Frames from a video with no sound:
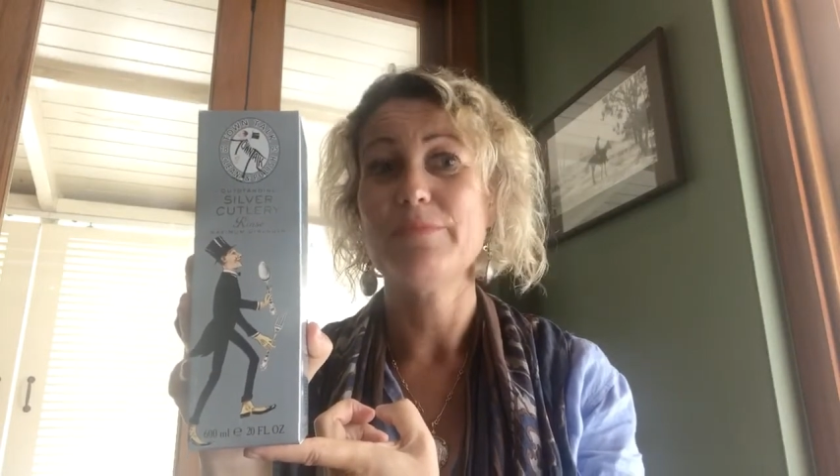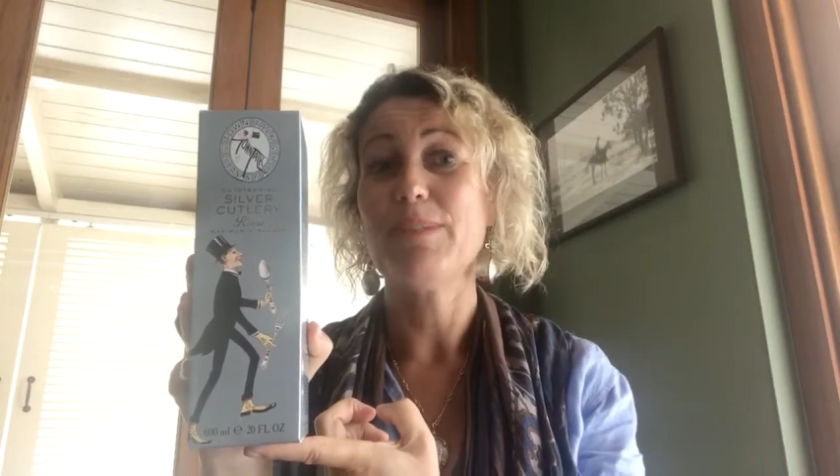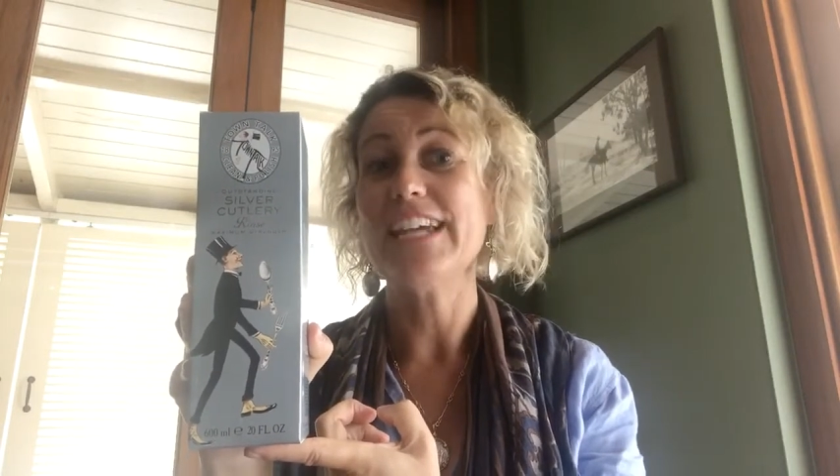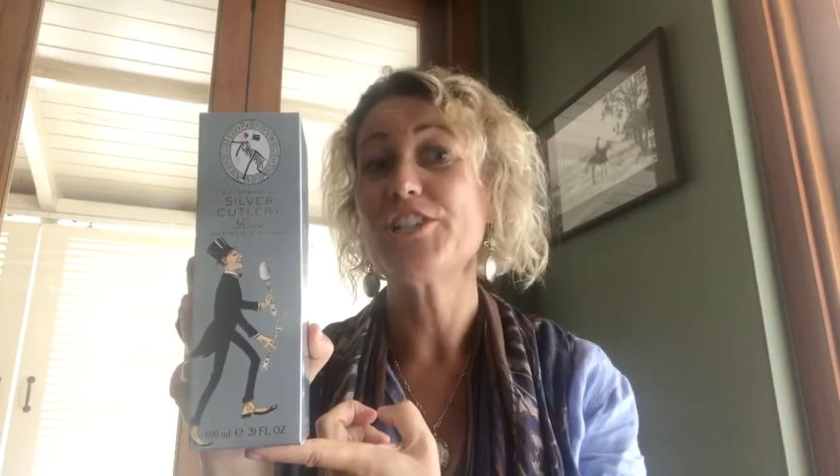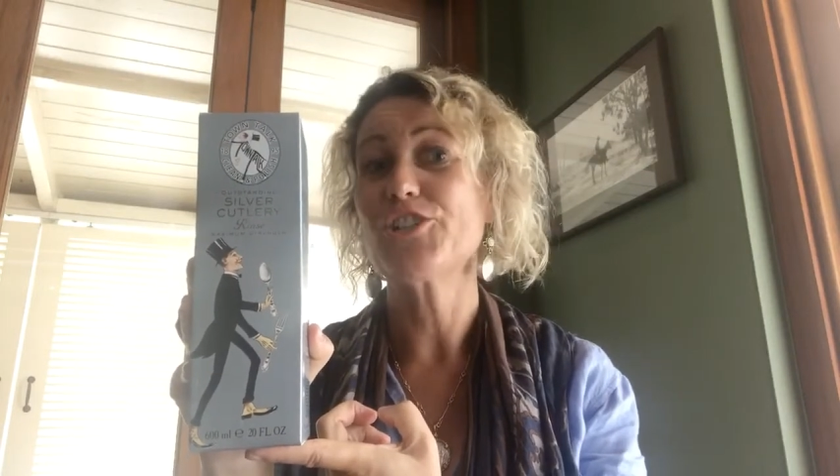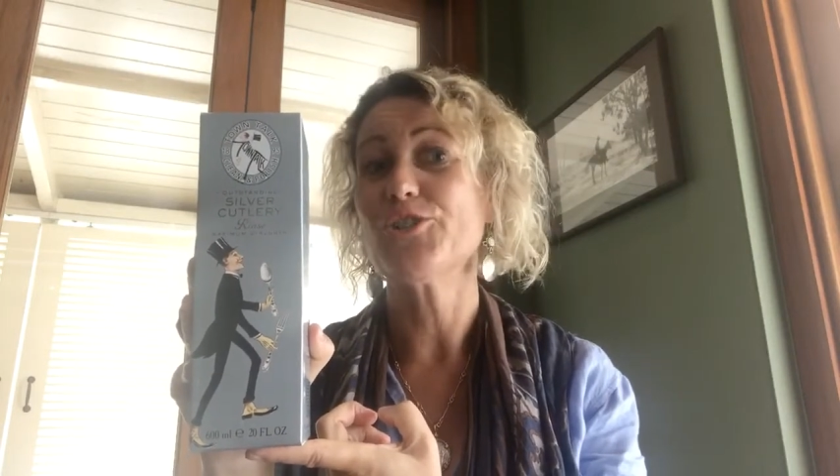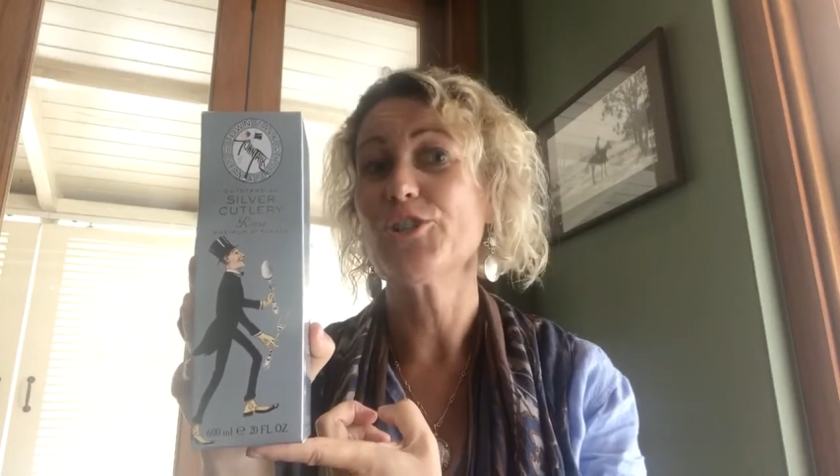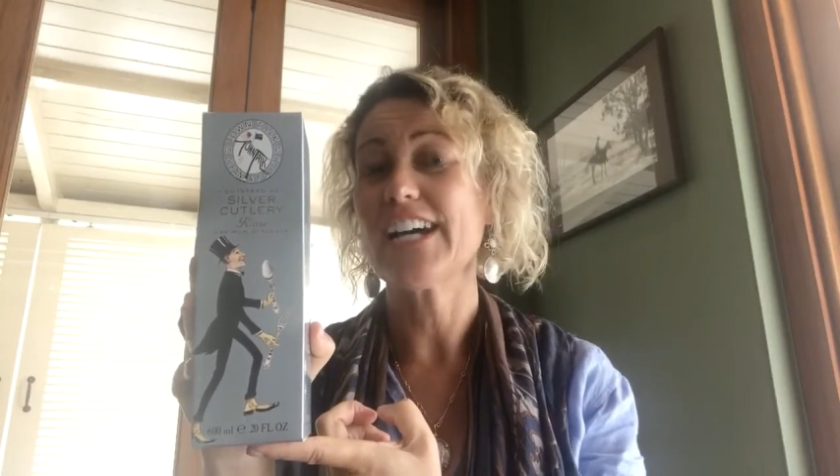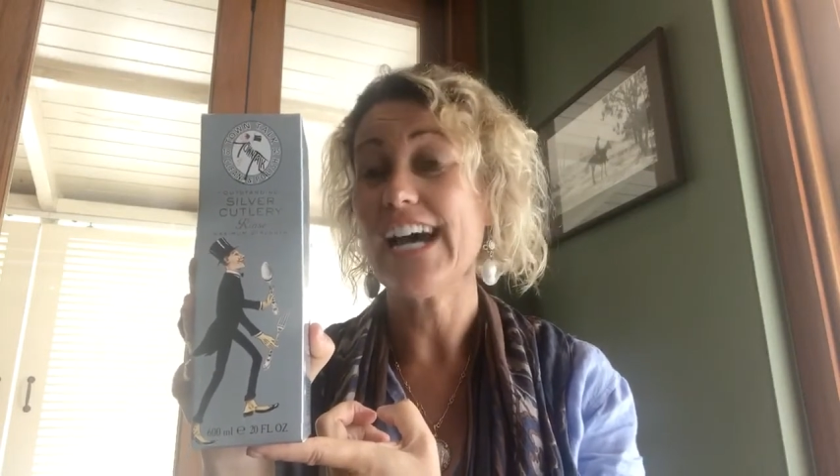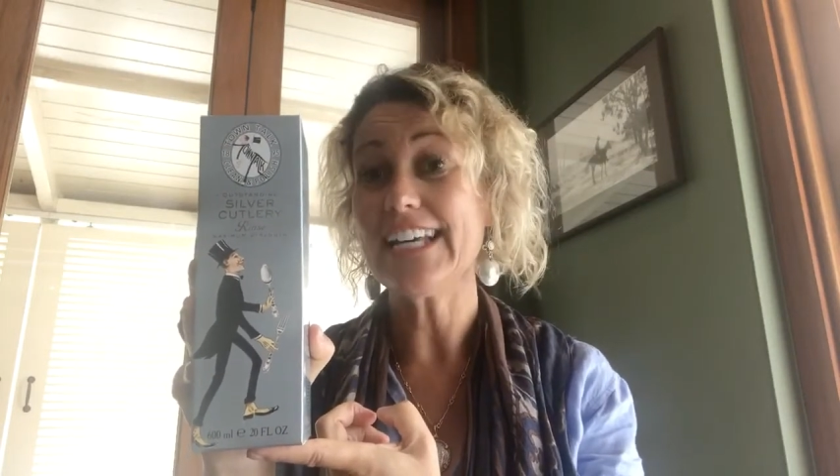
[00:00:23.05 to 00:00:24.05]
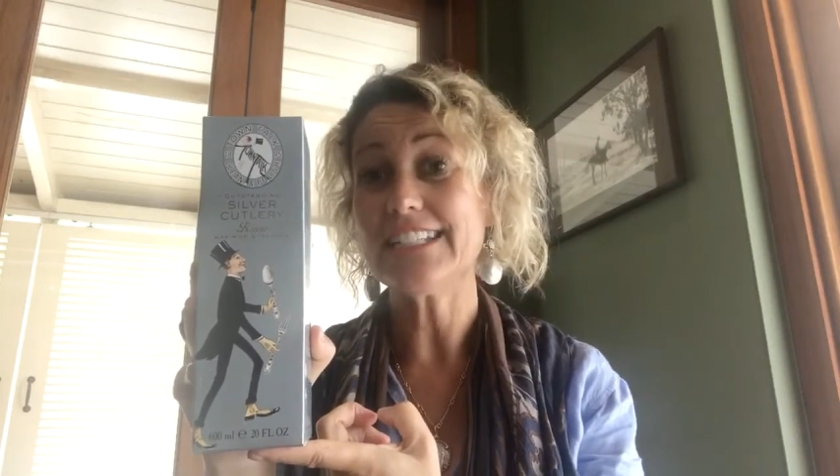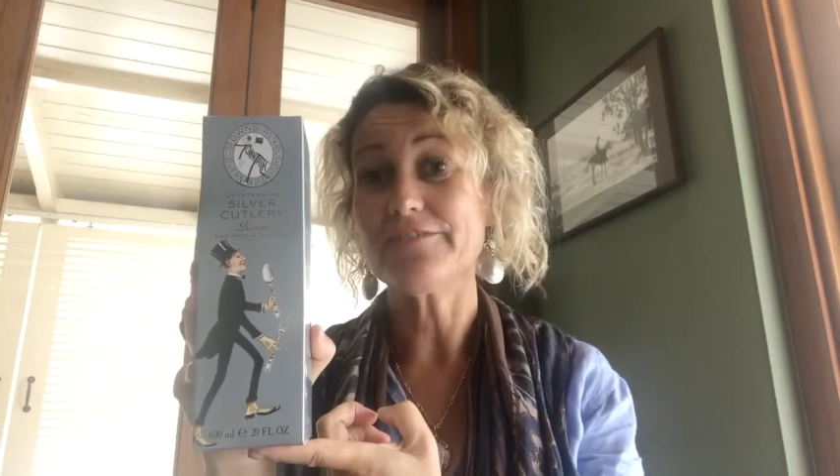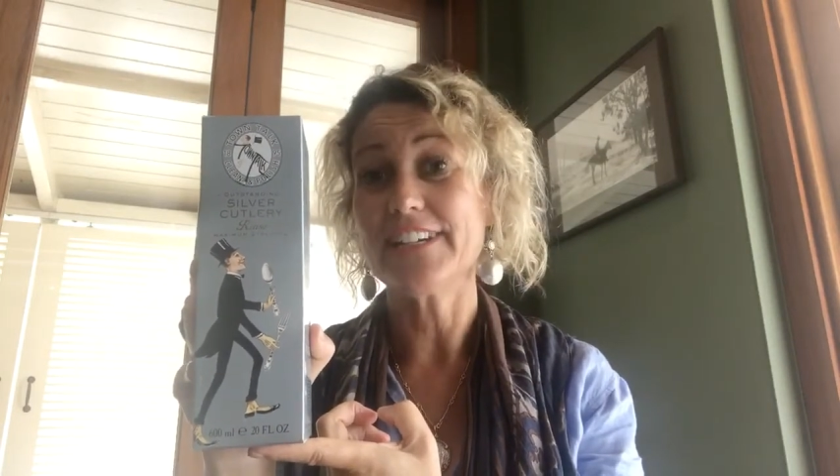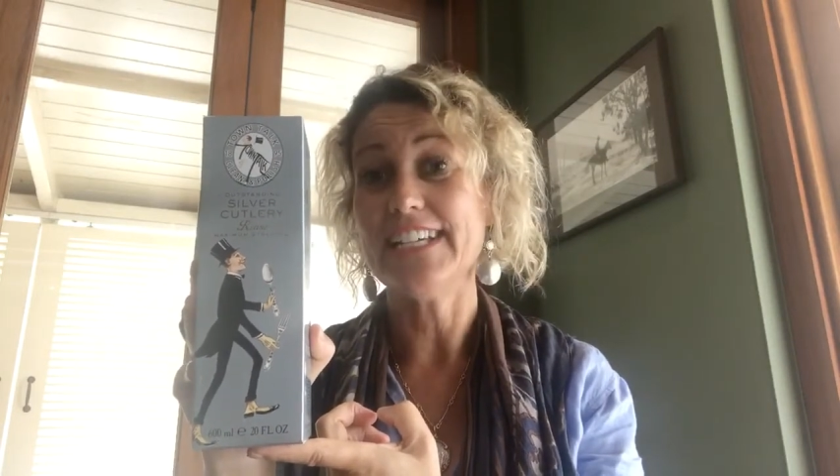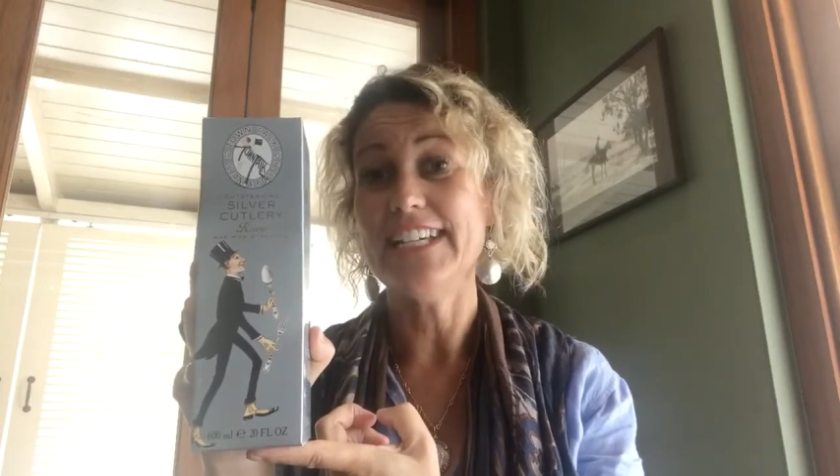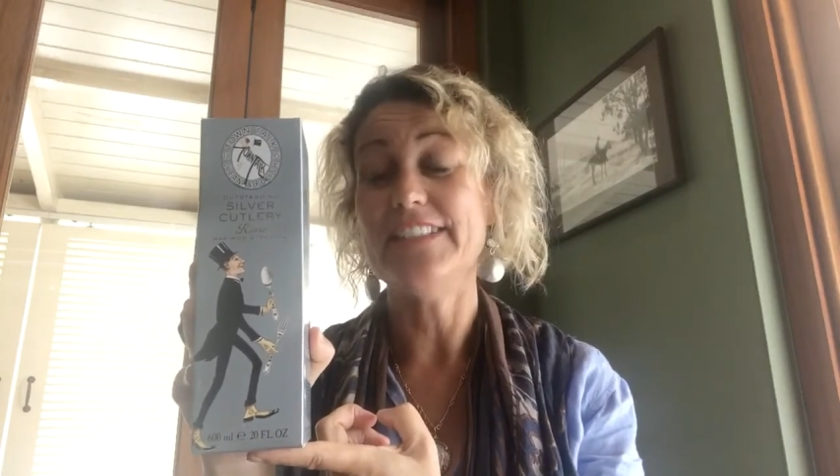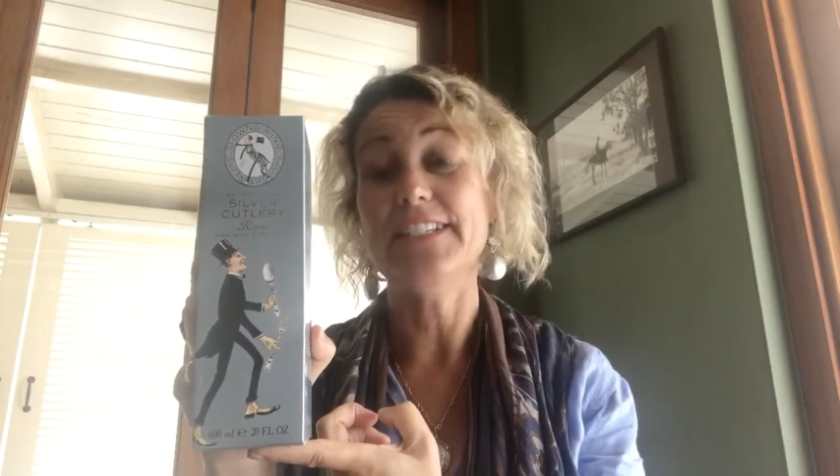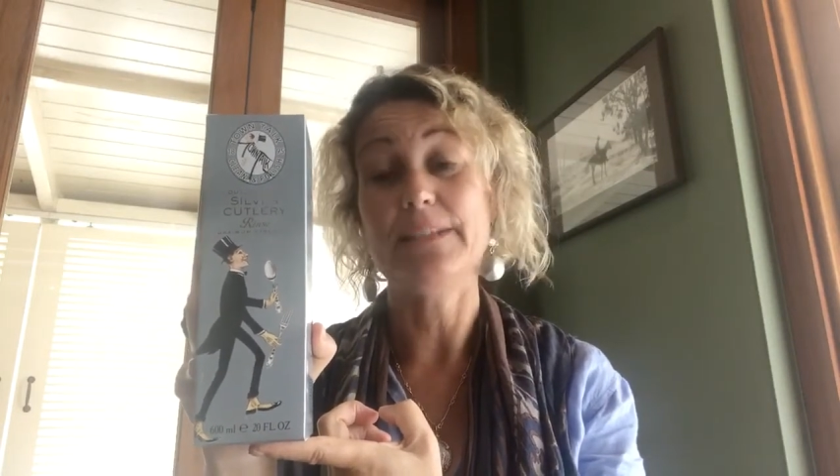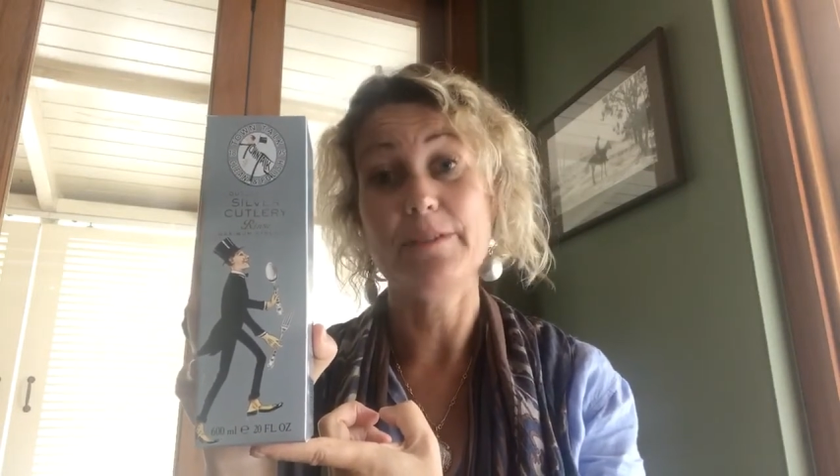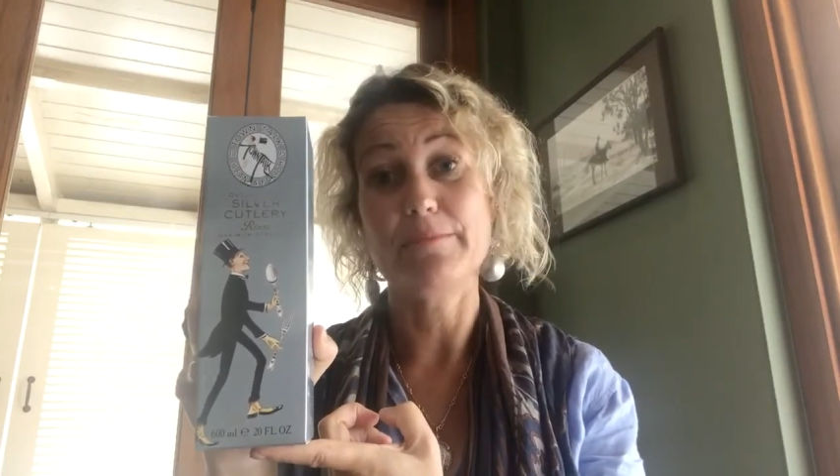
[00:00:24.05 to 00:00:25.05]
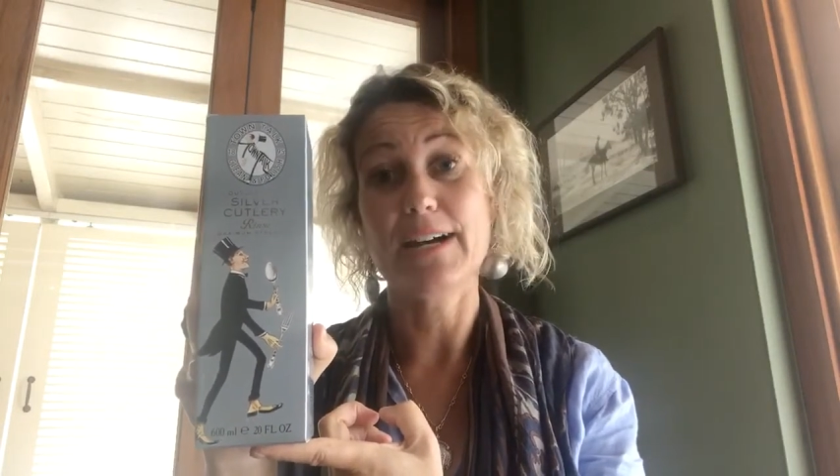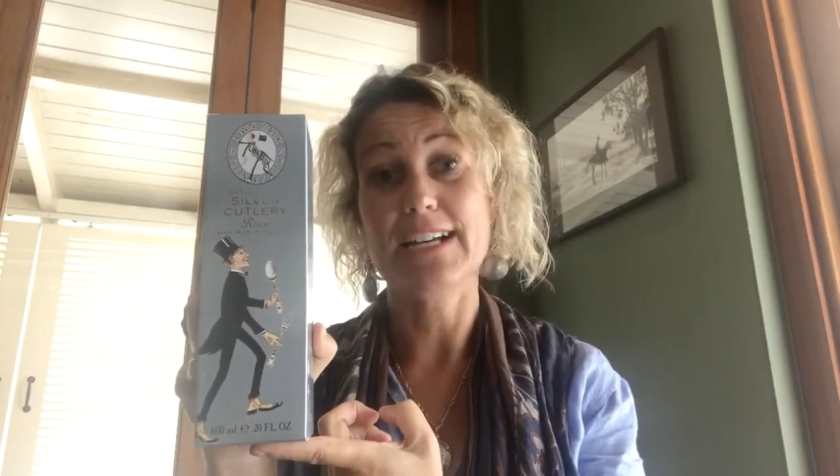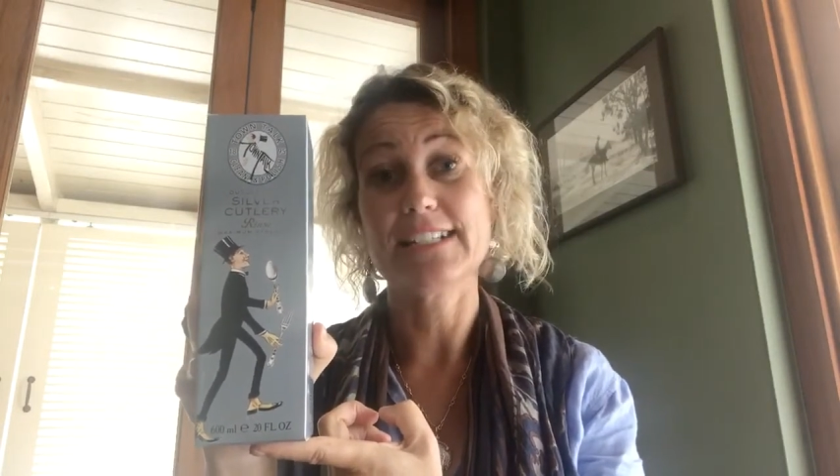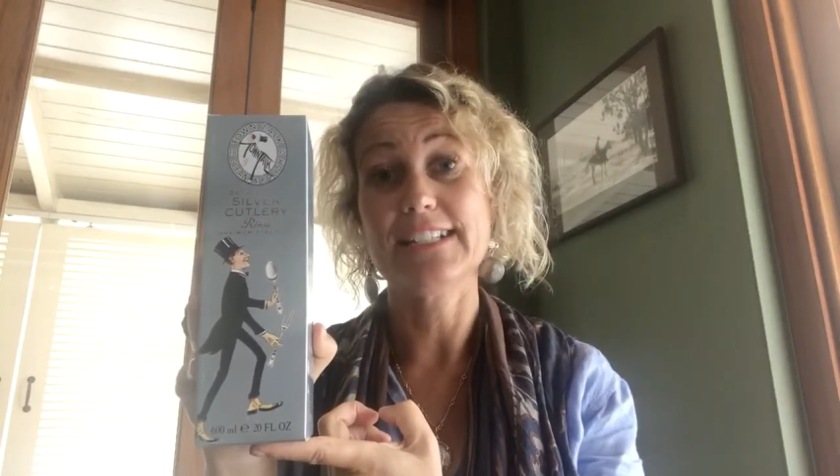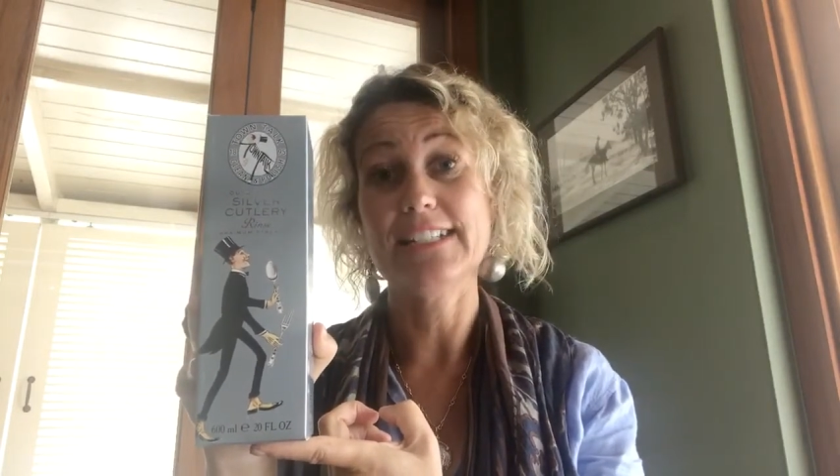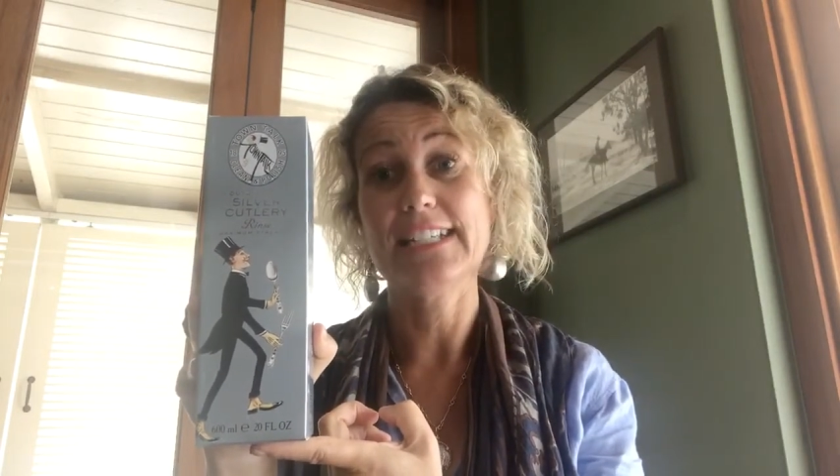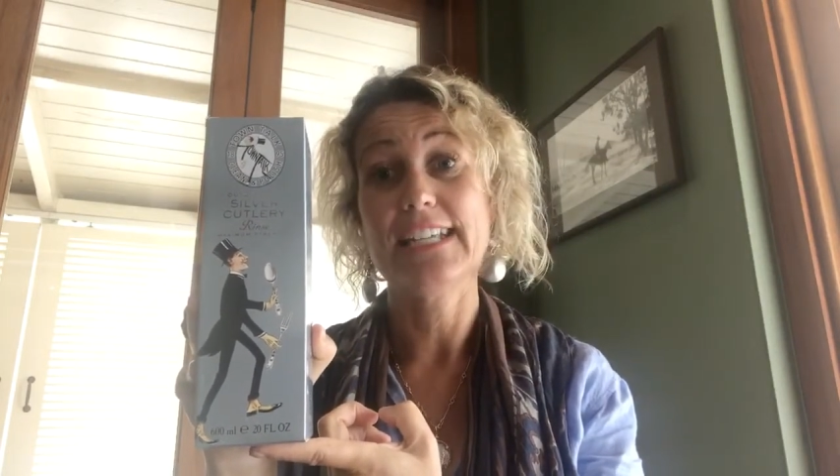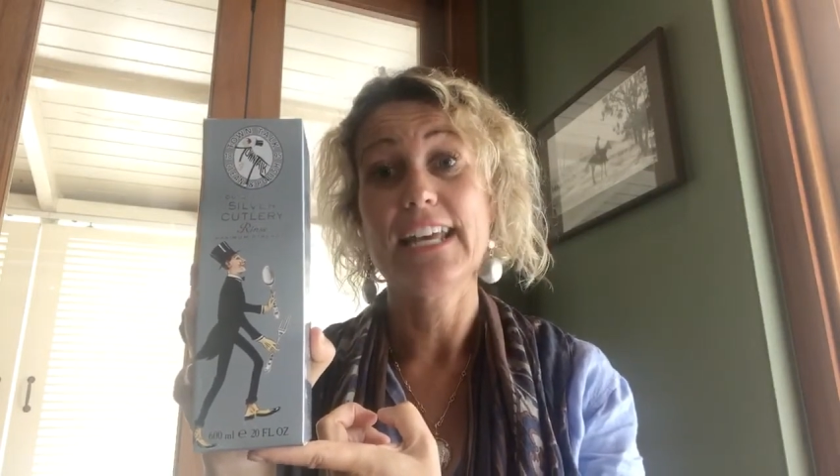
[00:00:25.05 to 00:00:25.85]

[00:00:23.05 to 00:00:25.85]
Place your cutlery in the dipping basket